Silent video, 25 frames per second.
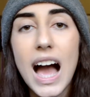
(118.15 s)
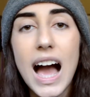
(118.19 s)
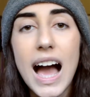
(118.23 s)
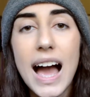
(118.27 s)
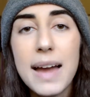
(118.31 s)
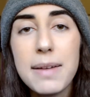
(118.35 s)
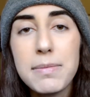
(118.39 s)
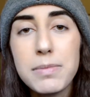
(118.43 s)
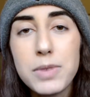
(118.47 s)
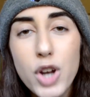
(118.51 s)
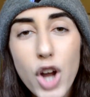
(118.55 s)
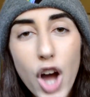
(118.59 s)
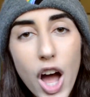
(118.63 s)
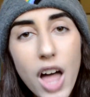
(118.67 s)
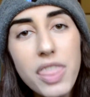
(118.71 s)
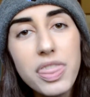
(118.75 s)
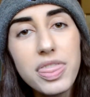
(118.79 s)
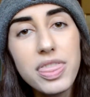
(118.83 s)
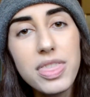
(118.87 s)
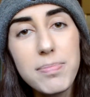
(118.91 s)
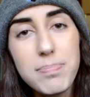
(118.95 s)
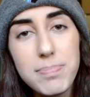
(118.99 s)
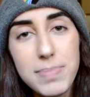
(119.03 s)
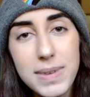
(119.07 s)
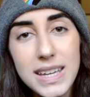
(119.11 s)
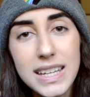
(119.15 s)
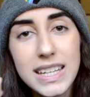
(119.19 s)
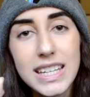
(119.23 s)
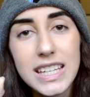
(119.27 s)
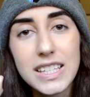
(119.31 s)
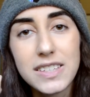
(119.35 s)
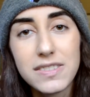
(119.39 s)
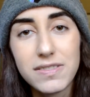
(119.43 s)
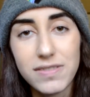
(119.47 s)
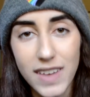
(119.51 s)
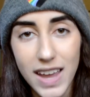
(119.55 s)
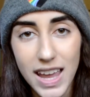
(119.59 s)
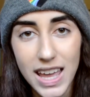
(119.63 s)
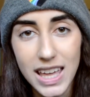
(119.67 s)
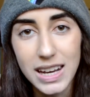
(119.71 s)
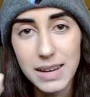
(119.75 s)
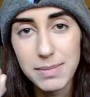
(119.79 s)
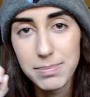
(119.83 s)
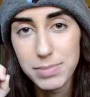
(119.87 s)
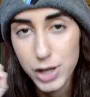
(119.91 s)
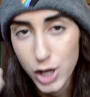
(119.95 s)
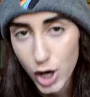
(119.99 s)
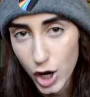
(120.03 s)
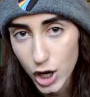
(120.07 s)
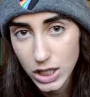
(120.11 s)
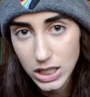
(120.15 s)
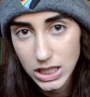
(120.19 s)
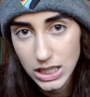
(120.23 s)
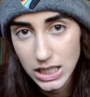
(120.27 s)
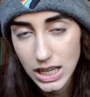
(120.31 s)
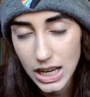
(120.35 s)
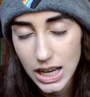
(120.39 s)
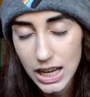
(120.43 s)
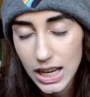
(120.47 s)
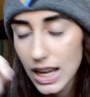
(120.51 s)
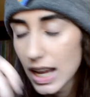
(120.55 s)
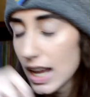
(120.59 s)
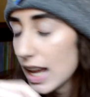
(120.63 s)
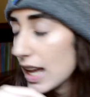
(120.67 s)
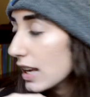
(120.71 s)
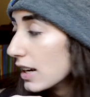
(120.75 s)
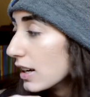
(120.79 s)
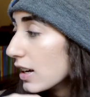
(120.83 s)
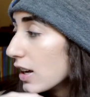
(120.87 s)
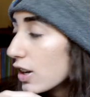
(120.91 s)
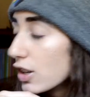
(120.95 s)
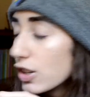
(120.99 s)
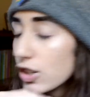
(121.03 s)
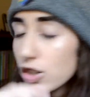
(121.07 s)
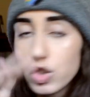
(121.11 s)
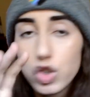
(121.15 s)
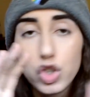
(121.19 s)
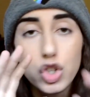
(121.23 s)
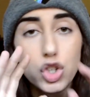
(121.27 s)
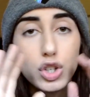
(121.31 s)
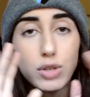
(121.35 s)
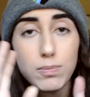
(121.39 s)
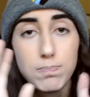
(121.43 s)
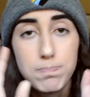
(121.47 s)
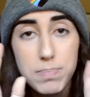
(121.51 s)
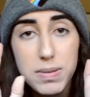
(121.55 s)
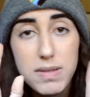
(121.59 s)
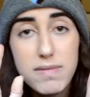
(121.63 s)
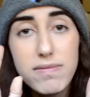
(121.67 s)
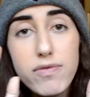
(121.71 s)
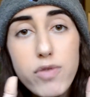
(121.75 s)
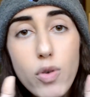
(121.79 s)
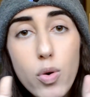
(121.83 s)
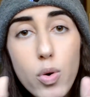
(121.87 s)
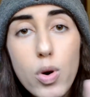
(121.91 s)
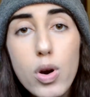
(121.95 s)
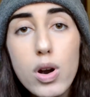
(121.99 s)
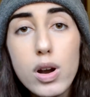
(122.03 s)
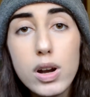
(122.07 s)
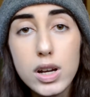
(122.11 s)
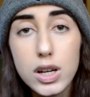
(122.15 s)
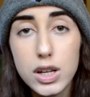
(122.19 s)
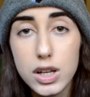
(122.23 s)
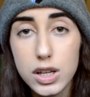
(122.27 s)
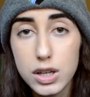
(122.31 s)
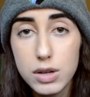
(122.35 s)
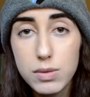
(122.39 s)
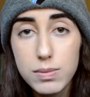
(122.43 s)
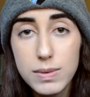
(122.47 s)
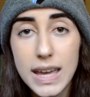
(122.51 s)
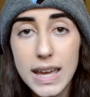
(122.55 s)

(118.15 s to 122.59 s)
I'm not the biggest fan of Beyonce, and before you